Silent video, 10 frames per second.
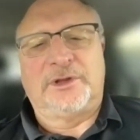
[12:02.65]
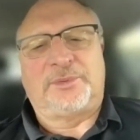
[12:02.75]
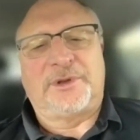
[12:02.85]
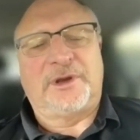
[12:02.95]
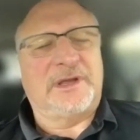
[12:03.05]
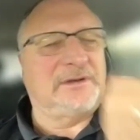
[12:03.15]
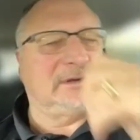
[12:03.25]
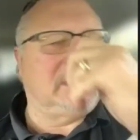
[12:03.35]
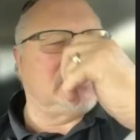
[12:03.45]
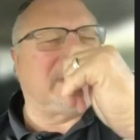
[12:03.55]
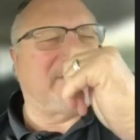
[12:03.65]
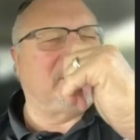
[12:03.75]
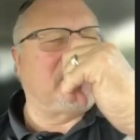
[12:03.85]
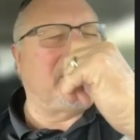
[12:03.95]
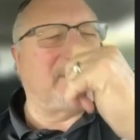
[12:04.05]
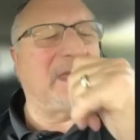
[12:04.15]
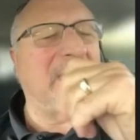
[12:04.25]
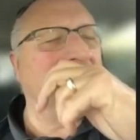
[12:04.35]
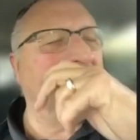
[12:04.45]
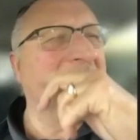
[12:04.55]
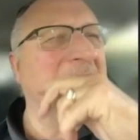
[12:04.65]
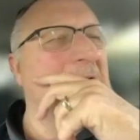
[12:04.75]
good player got drafted by Miami.